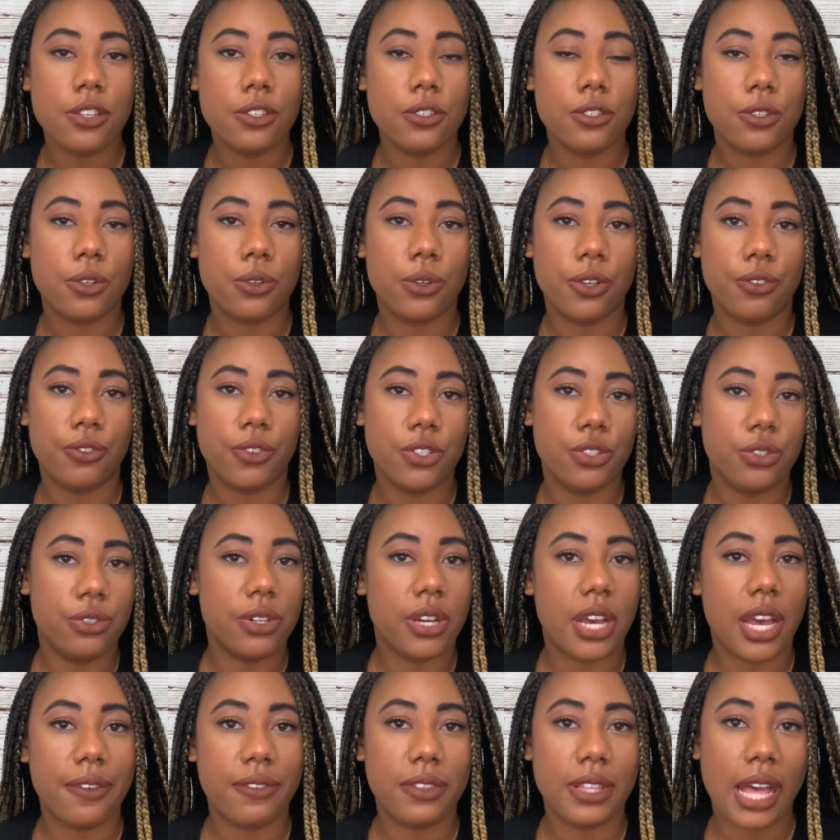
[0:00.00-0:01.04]
So if you do
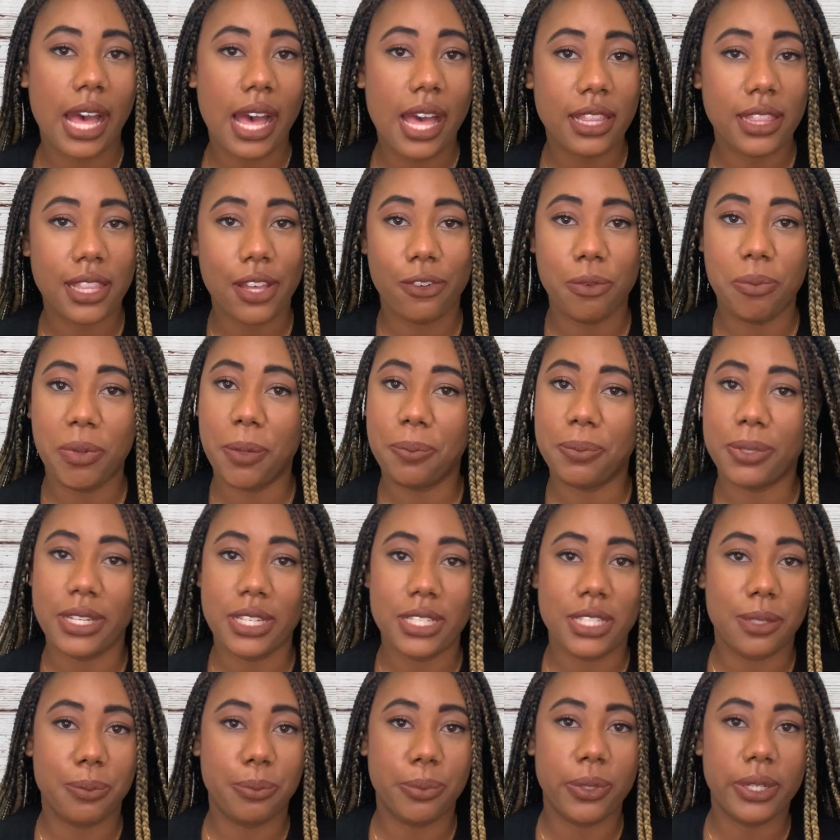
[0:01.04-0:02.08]
have that would be a
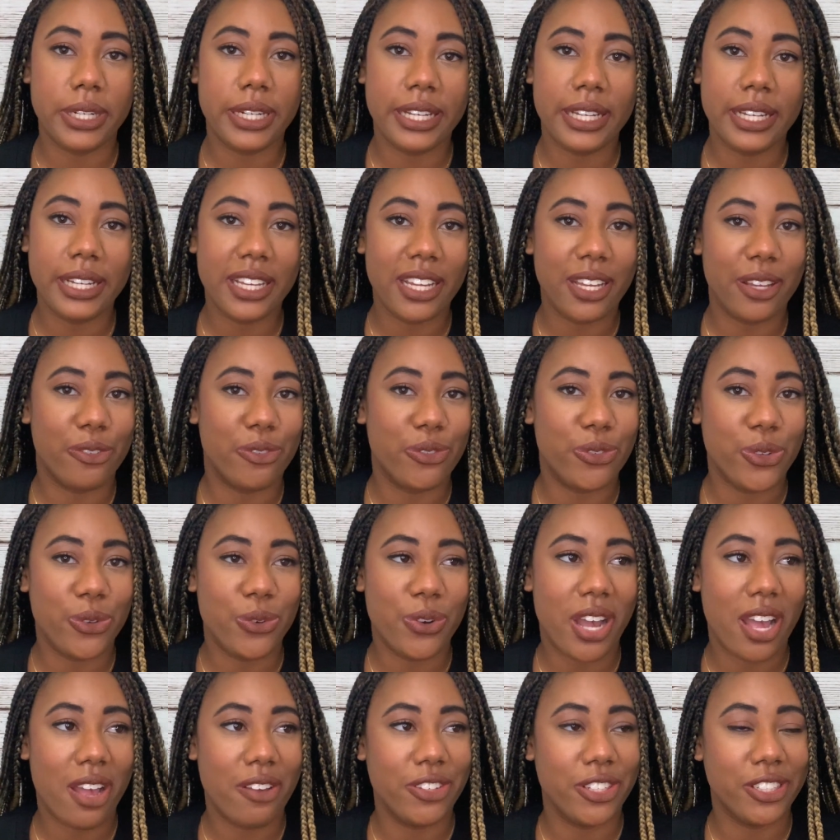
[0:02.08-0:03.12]
place to put it. If you
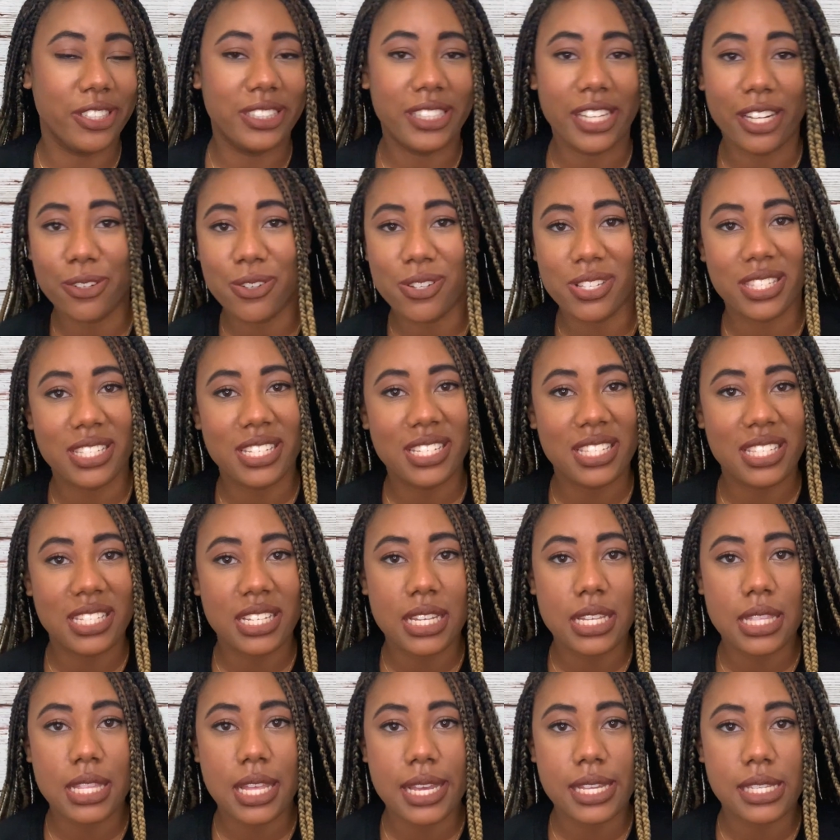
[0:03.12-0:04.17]
have your dental
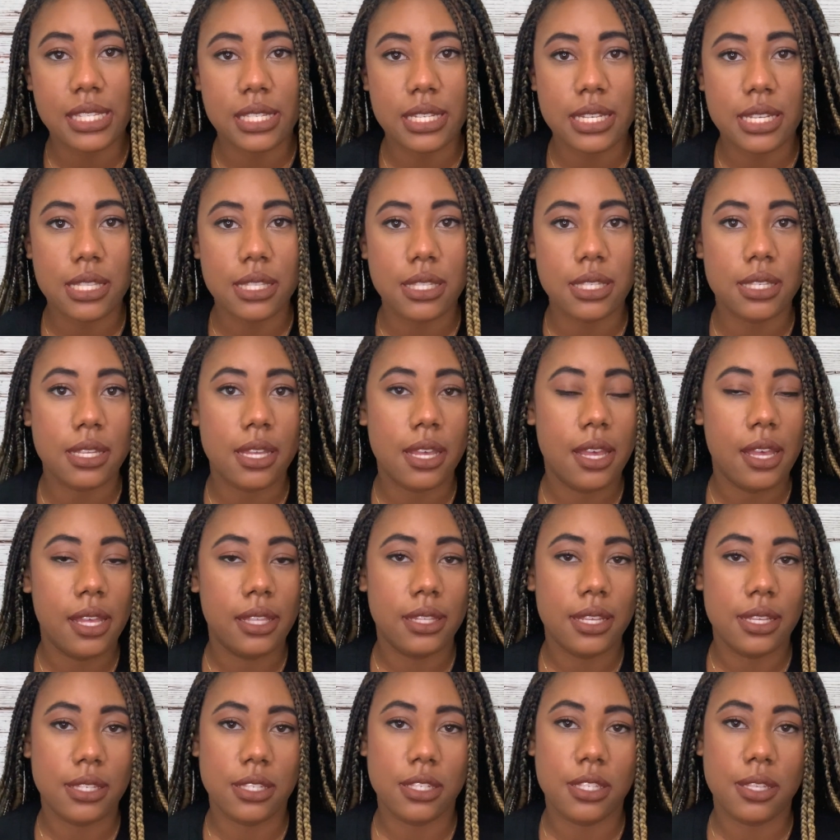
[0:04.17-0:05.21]
assisting license,
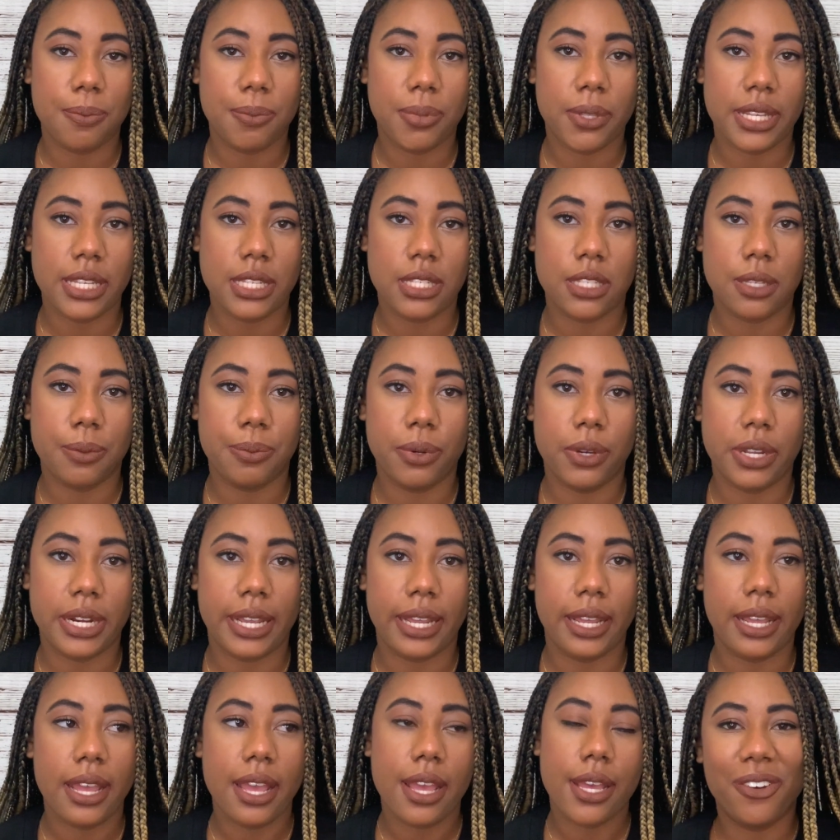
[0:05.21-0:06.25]
this is the place to put
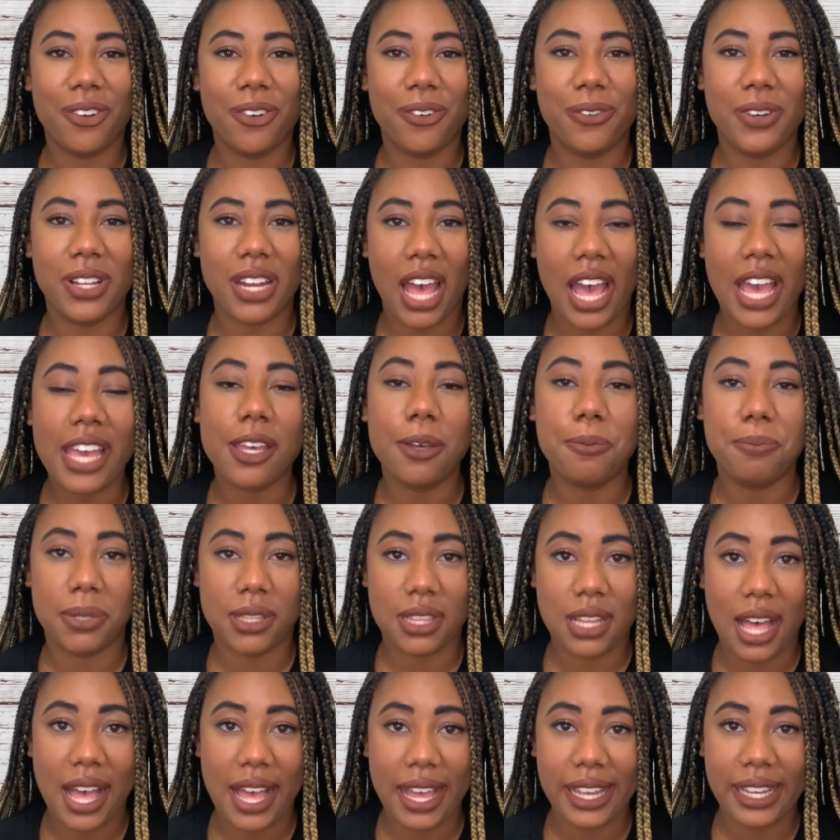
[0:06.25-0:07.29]
it. When I
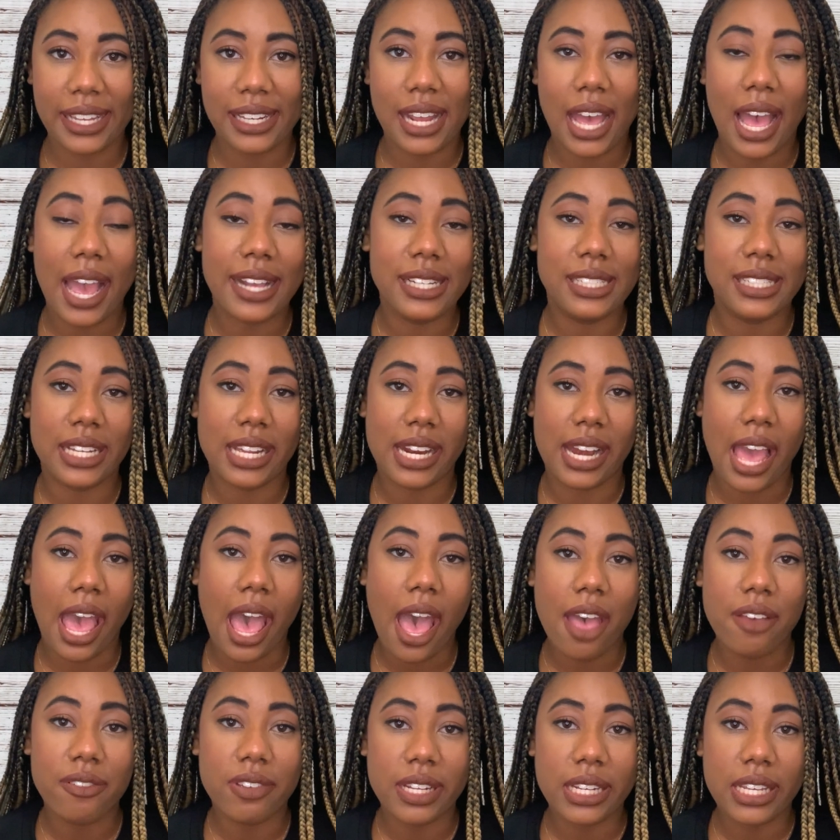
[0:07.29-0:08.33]
applied, I didn't
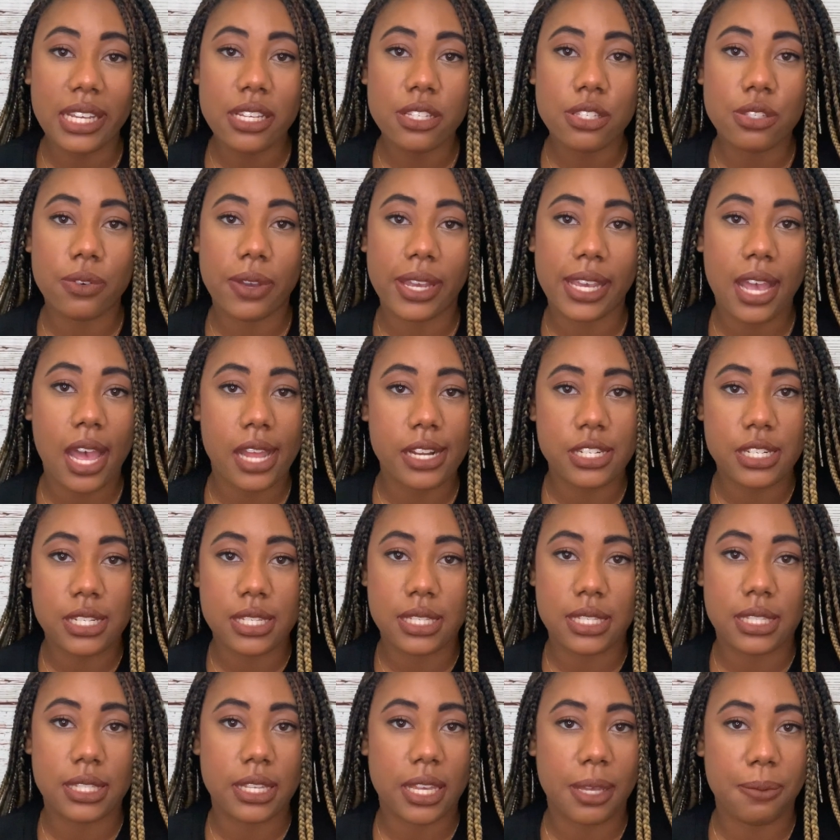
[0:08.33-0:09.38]
have any, so I kind of
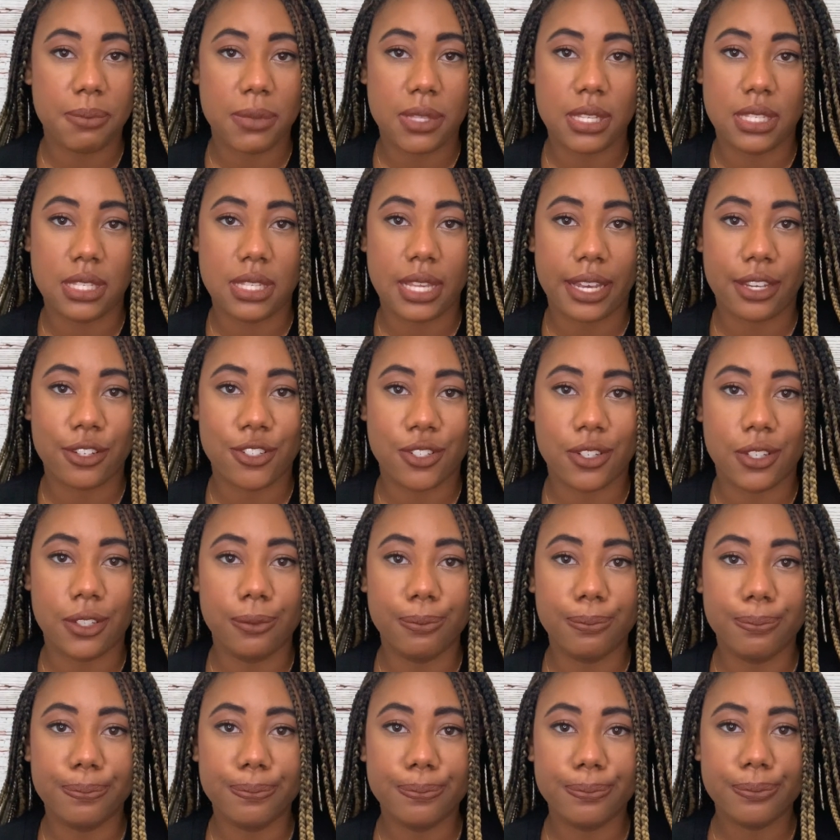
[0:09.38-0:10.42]
just skipped this section.